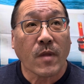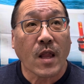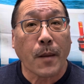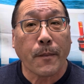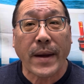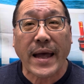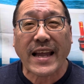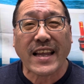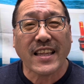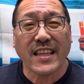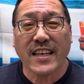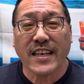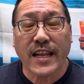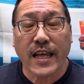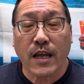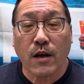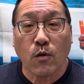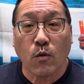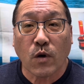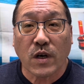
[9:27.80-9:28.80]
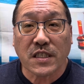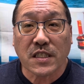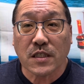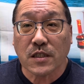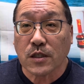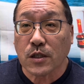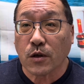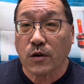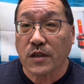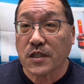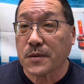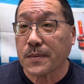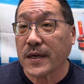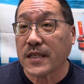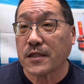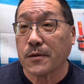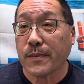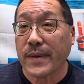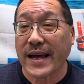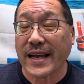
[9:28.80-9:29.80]
Back in the day, it wasn't so
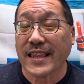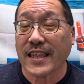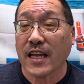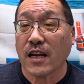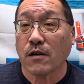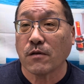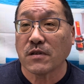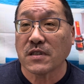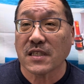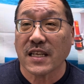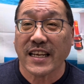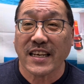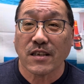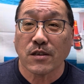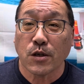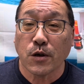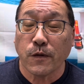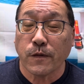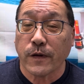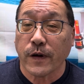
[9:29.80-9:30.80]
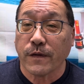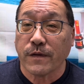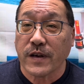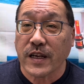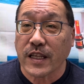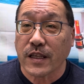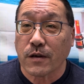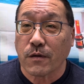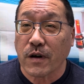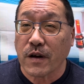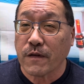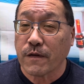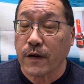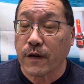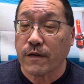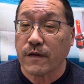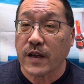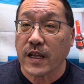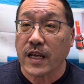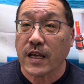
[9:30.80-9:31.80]
expensive. Back then, it was like $2.50,
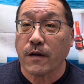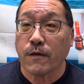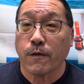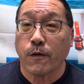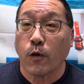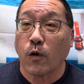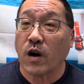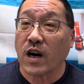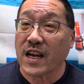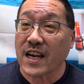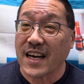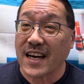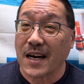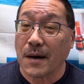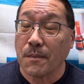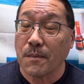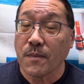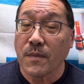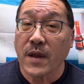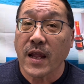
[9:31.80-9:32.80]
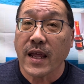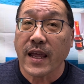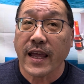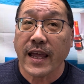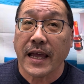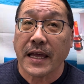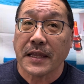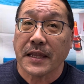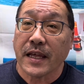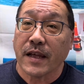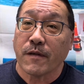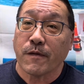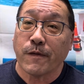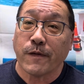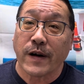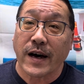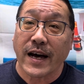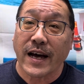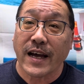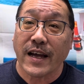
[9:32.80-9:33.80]
$3.50 for a cup, and then
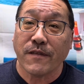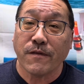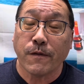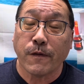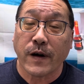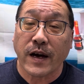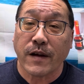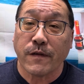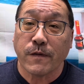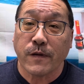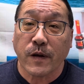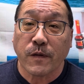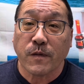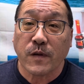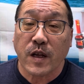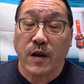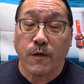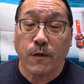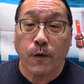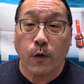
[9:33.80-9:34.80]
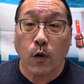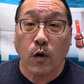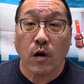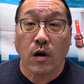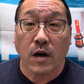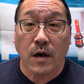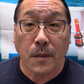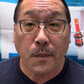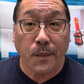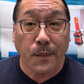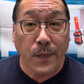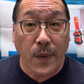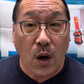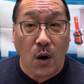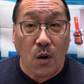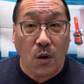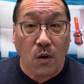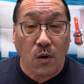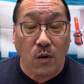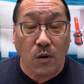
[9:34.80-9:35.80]
$5.50 for a
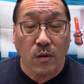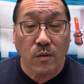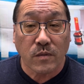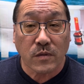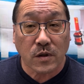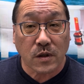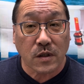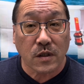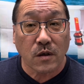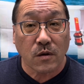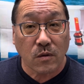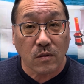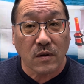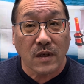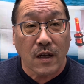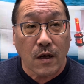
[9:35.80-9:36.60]
bowl. So,